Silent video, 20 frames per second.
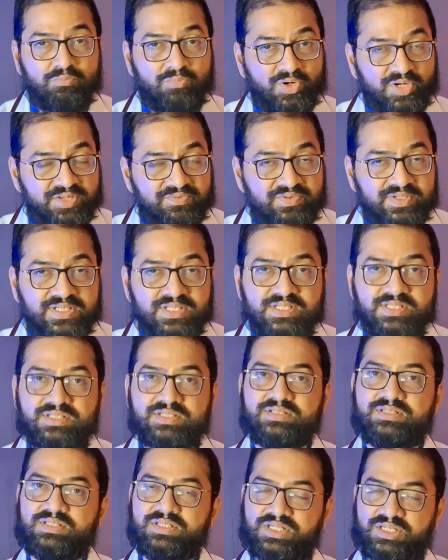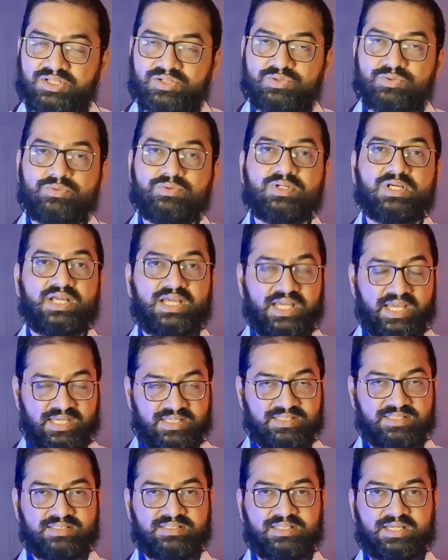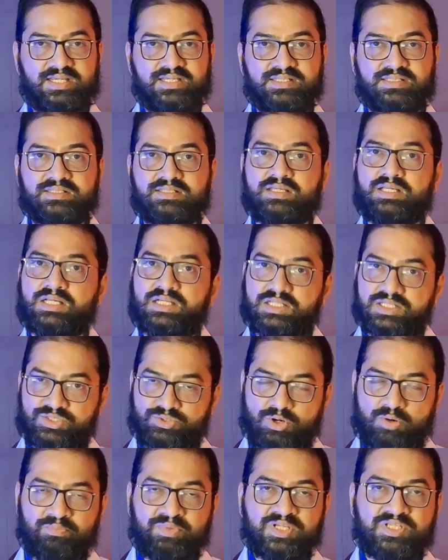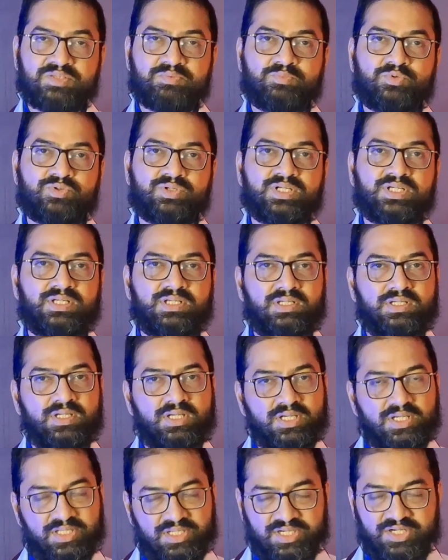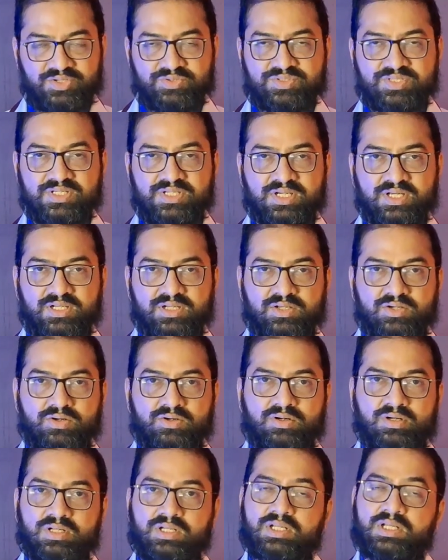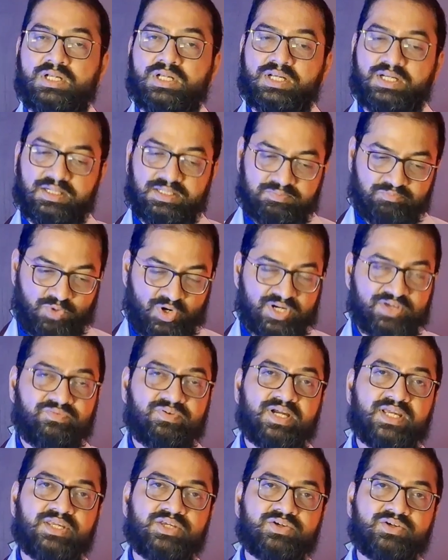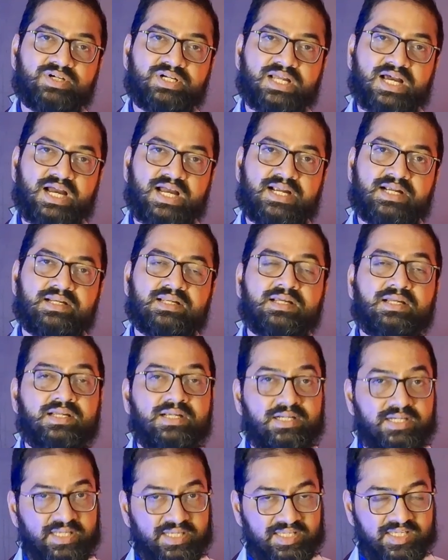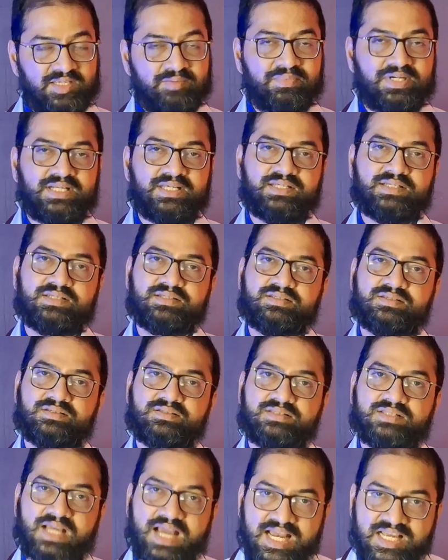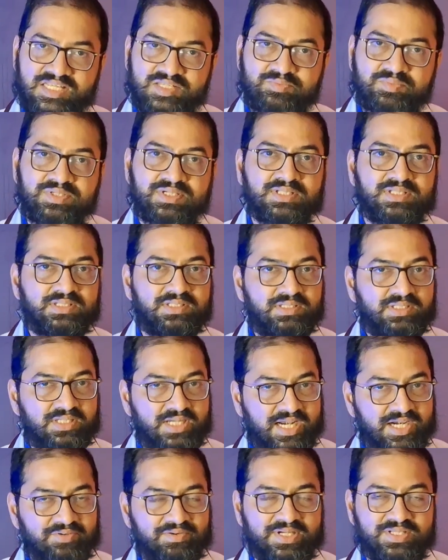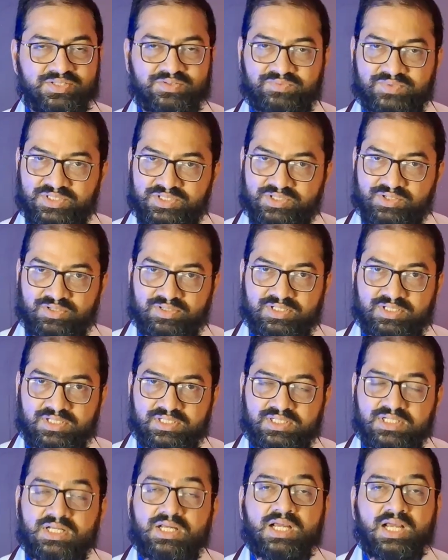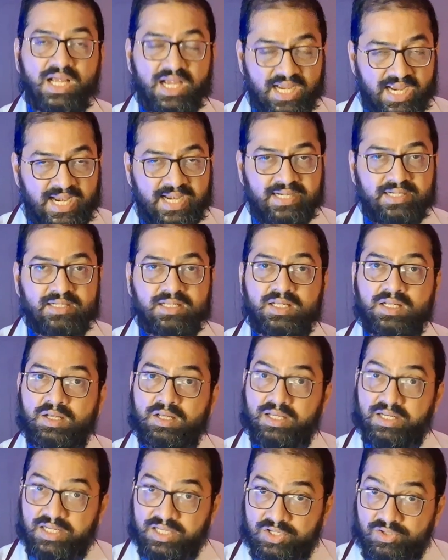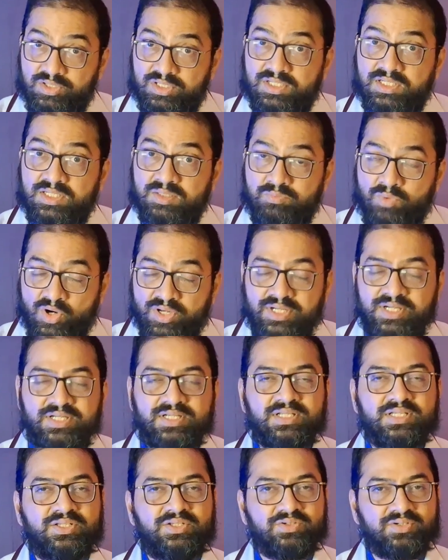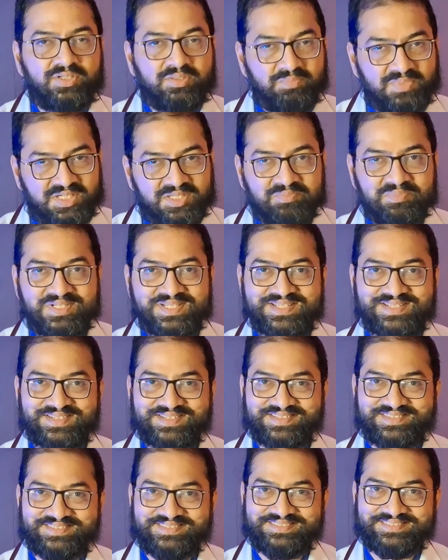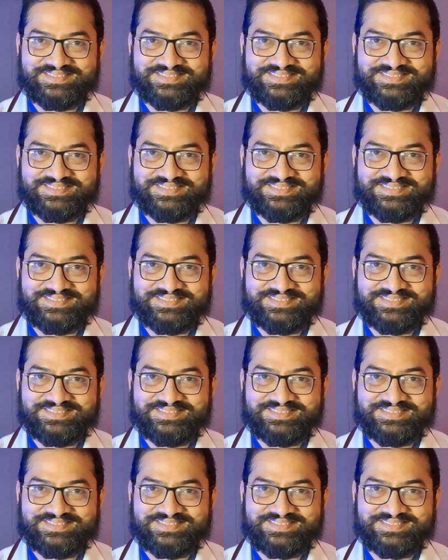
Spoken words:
Modifications include exercise, stopping smoking, reducing alcohol, modifying your diet, taking medications as per the advice of the doctor, and regularly monitoring your blood pressure.